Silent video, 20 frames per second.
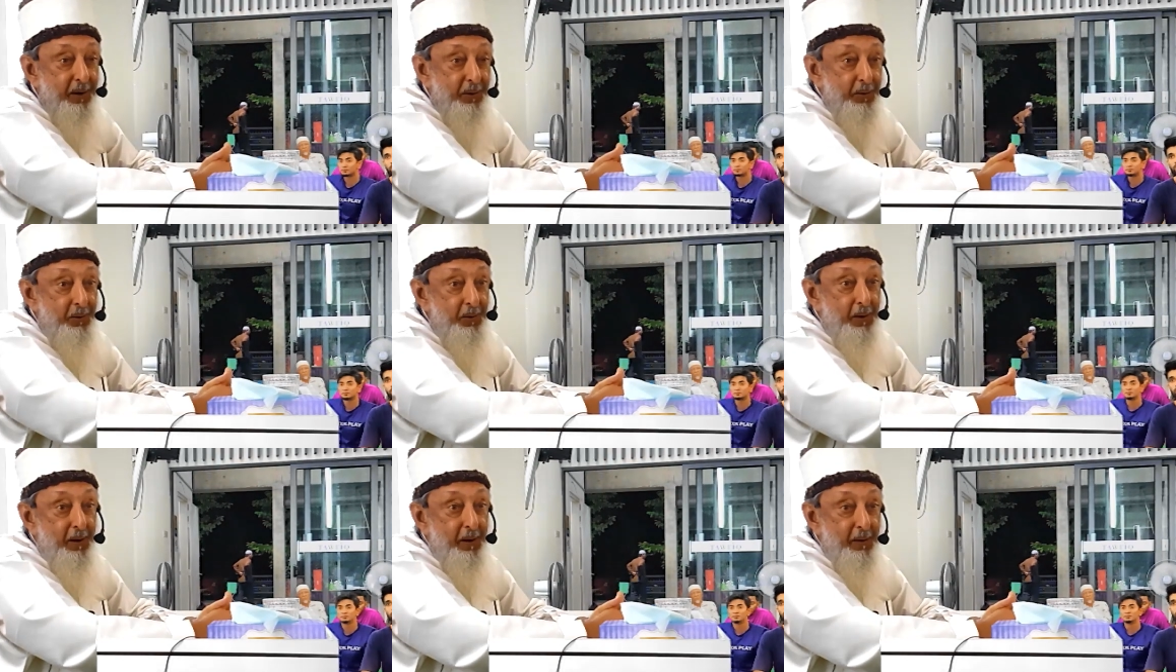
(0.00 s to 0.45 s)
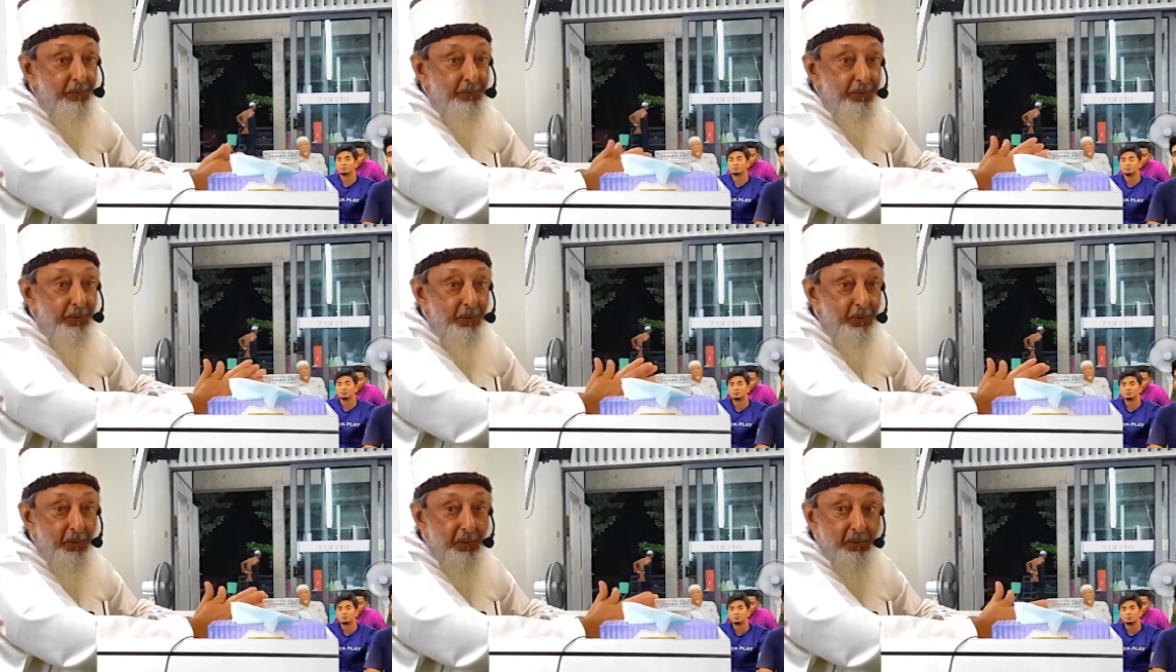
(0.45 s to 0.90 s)
you
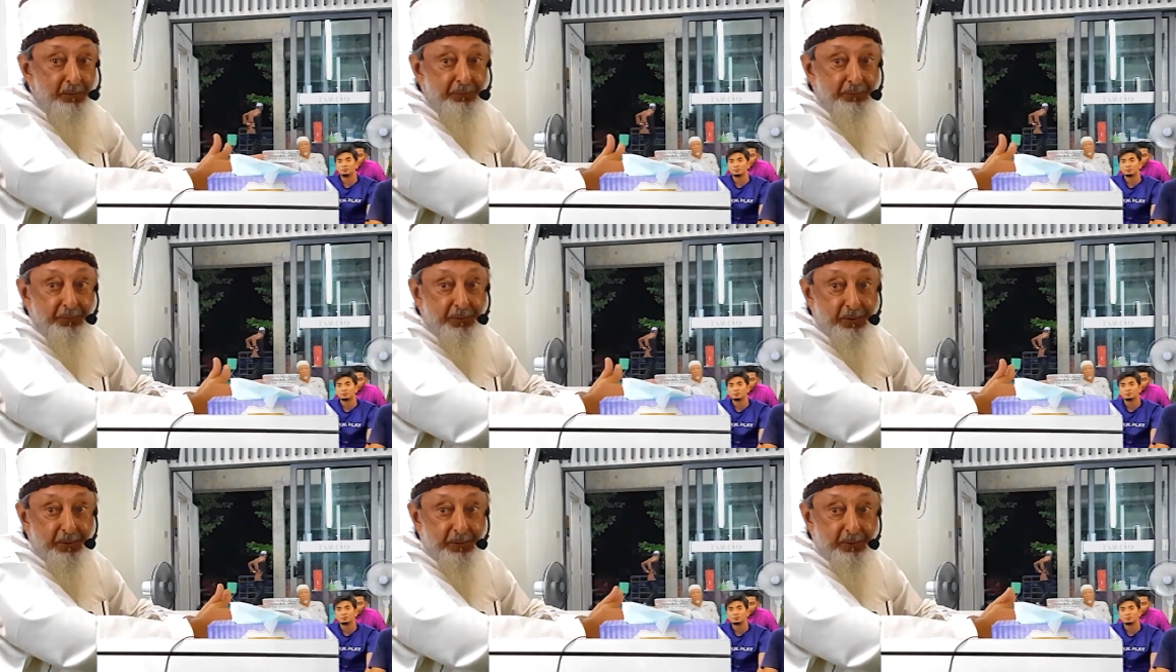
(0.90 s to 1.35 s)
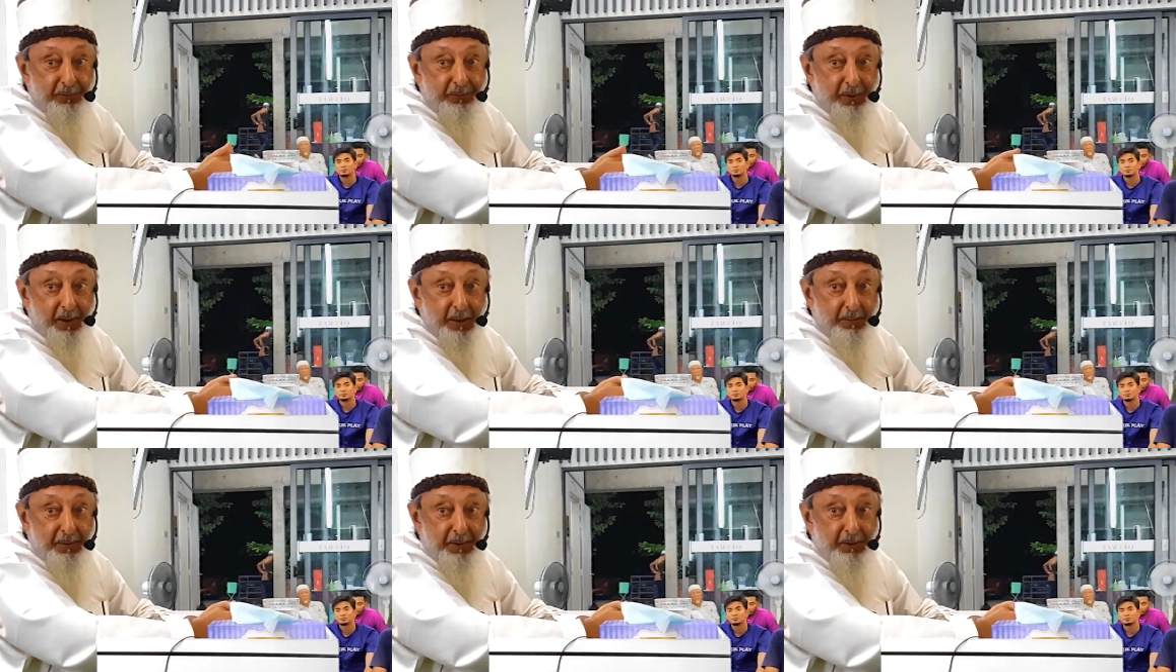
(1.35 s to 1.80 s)
have to look for
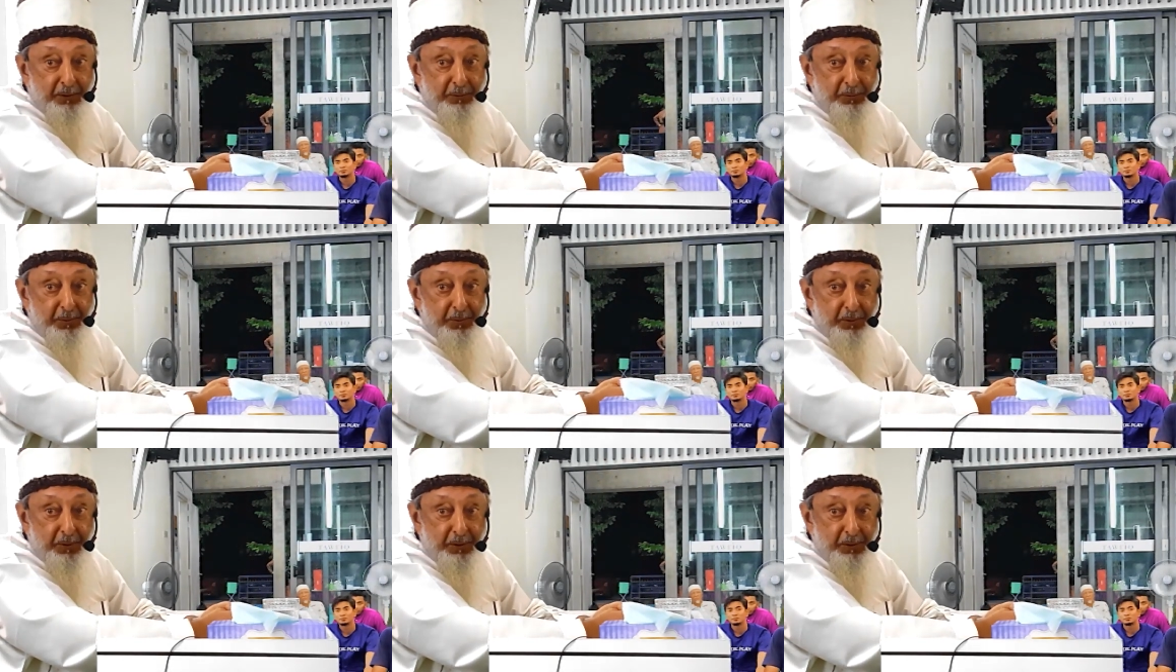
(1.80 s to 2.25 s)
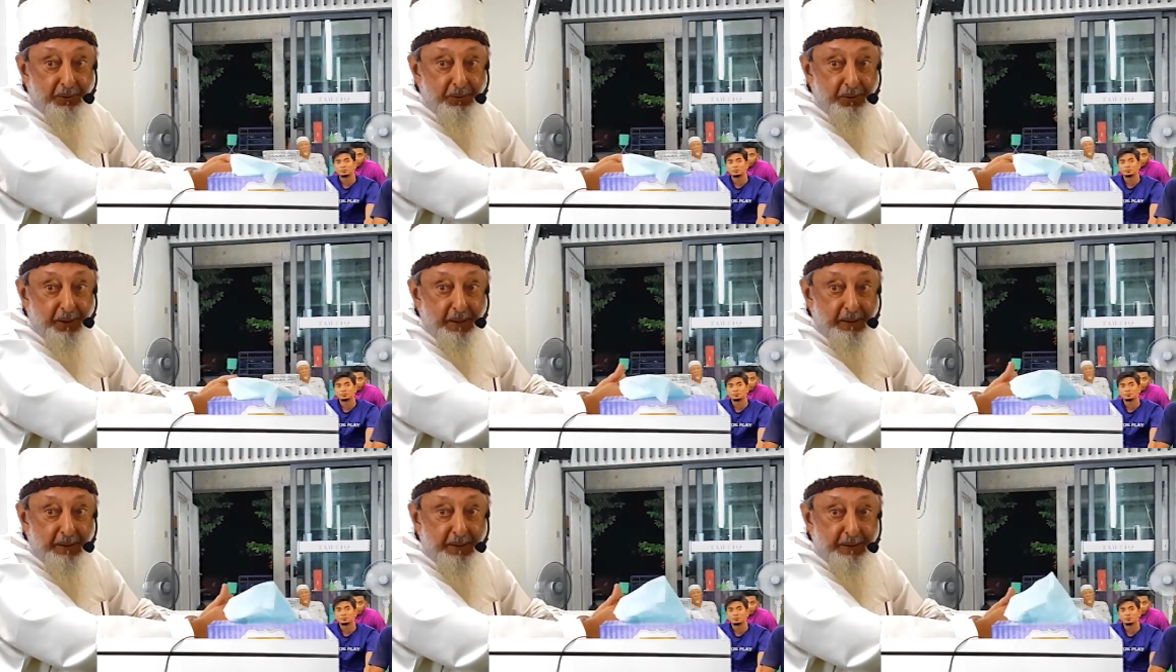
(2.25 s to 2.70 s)
Islamic
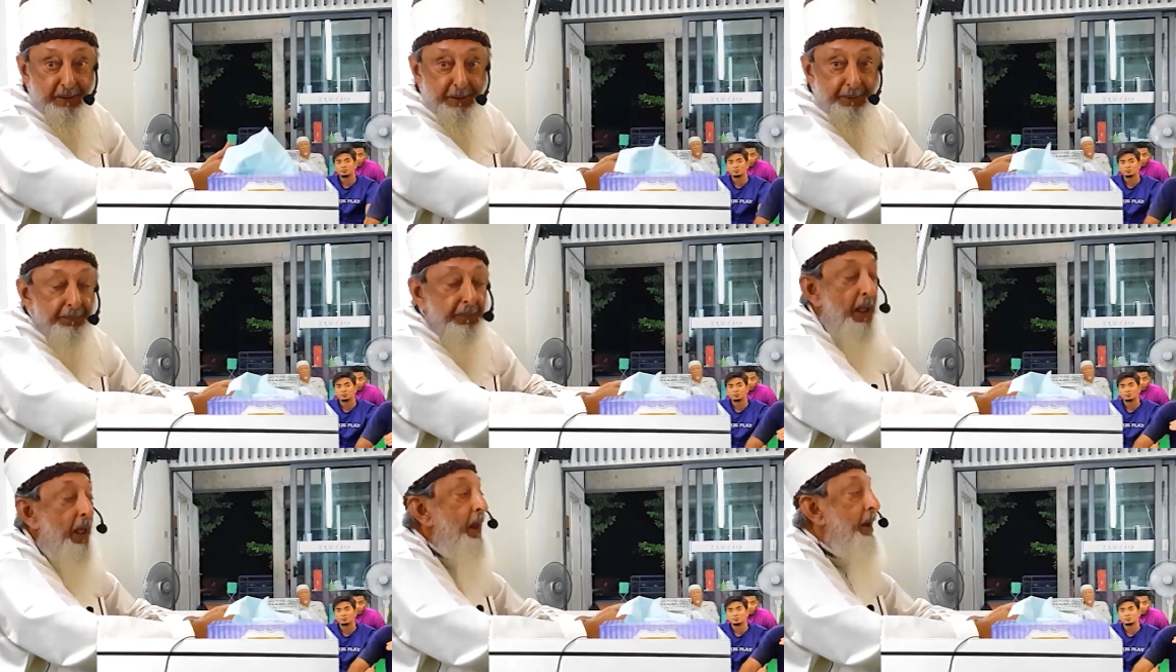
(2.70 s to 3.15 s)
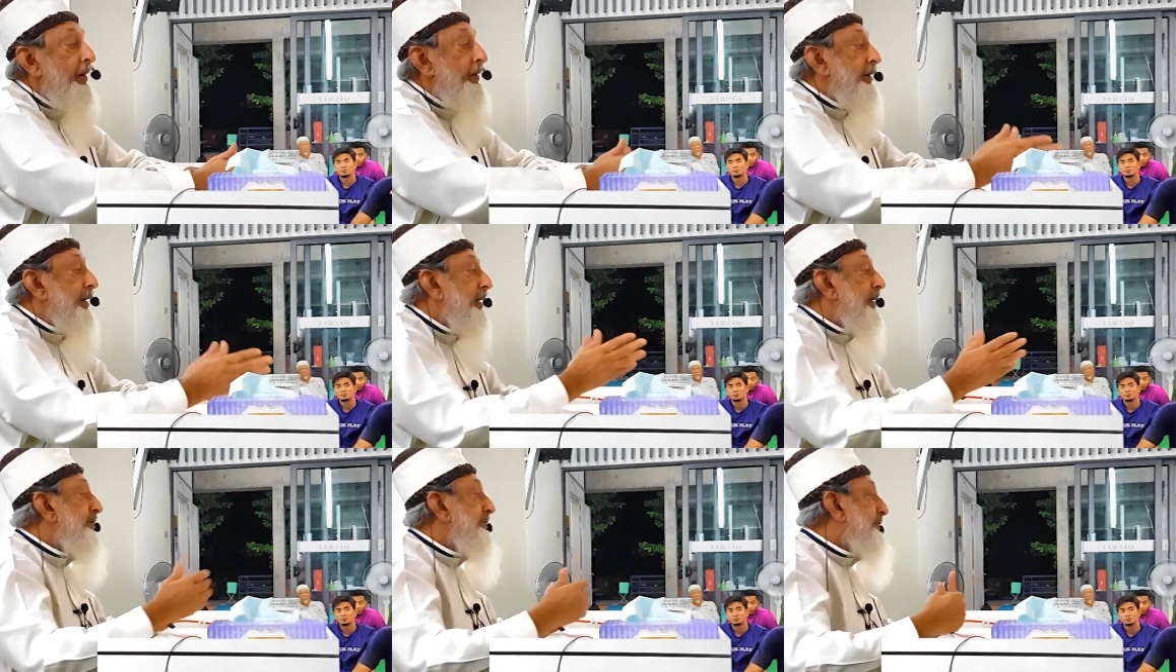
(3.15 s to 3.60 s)
spirituality.
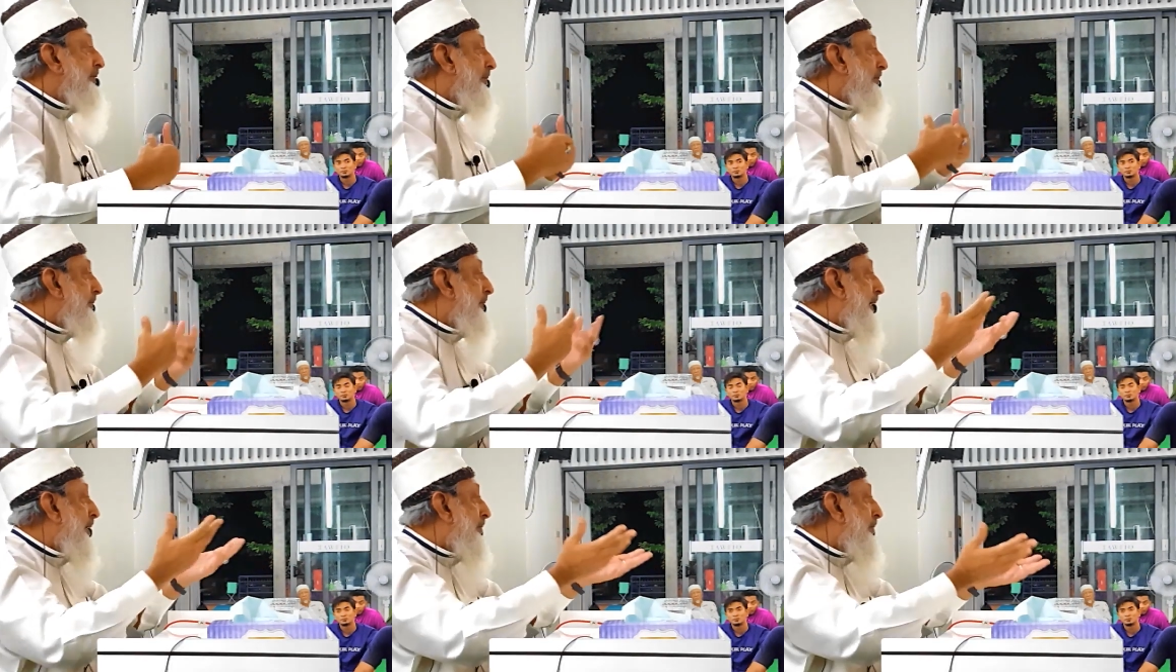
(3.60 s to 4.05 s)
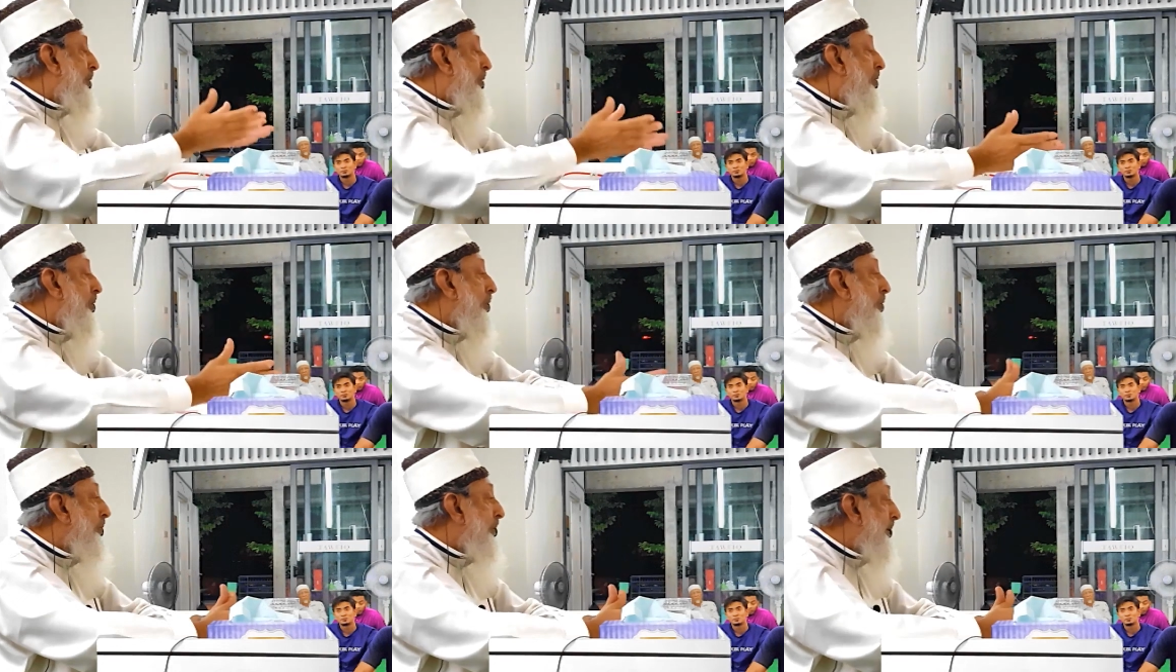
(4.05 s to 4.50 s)
There is something
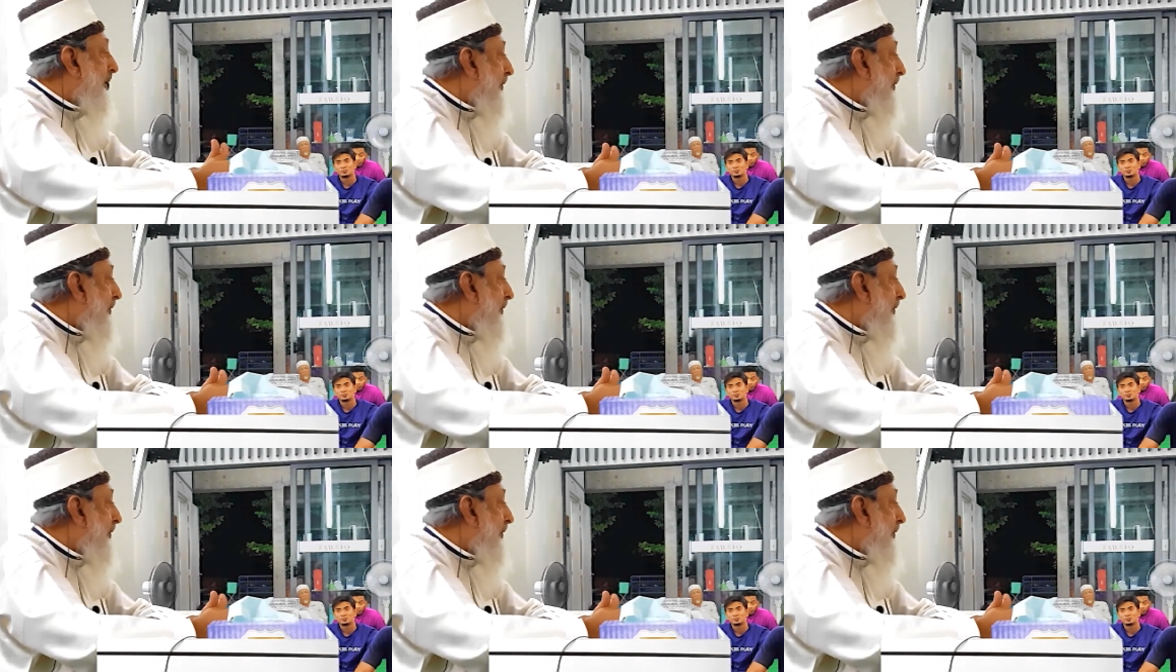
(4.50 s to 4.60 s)
more we